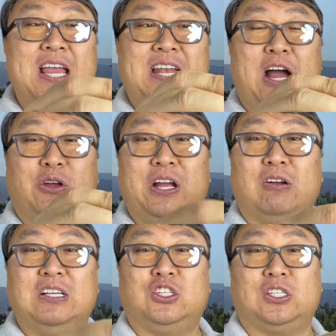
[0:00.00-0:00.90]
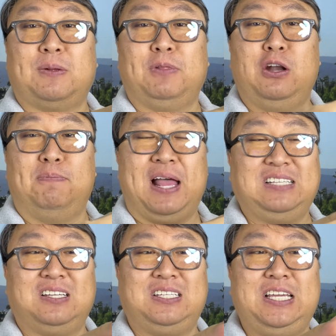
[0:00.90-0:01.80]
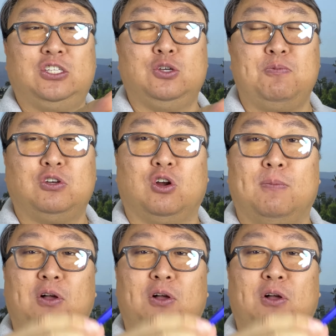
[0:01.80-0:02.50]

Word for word: Now here is just a little plastic tee, it's super durable.